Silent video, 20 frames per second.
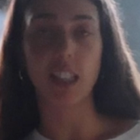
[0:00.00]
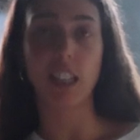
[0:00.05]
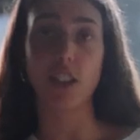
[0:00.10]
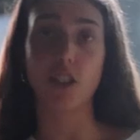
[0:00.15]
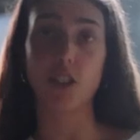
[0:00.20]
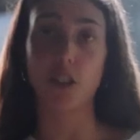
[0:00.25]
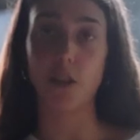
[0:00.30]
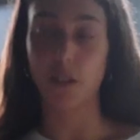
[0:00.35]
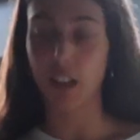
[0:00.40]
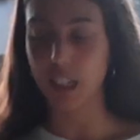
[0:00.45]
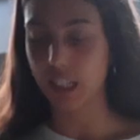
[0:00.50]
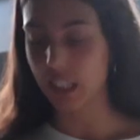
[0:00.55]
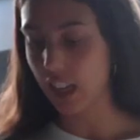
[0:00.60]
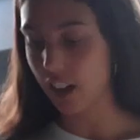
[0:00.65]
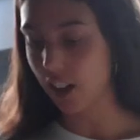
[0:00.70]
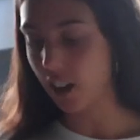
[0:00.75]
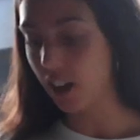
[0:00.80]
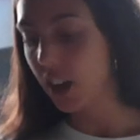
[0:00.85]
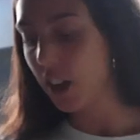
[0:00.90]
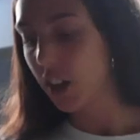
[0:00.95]
and then do the rest
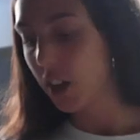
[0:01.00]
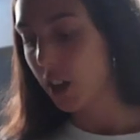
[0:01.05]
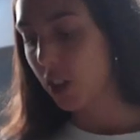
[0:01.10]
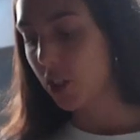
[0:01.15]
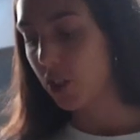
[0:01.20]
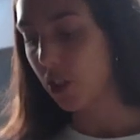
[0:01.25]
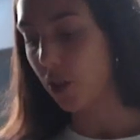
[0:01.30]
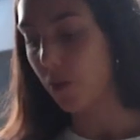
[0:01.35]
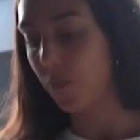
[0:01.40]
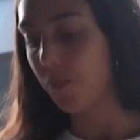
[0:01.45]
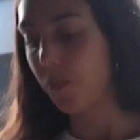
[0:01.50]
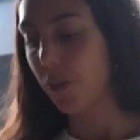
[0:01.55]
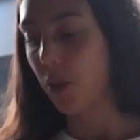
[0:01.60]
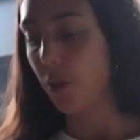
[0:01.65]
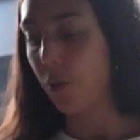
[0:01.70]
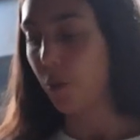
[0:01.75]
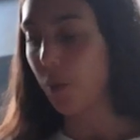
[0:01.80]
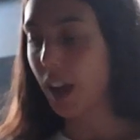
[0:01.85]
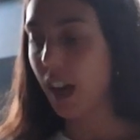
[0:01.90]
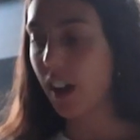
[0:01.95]
later. So
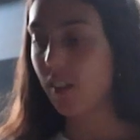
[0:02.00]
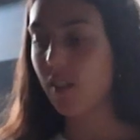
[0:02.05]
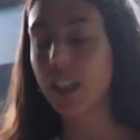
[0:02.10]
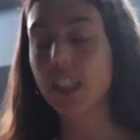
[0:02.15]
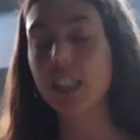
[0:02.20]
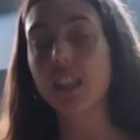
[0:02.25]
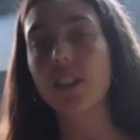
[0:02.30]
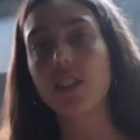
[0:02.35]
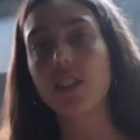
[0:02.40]
we have this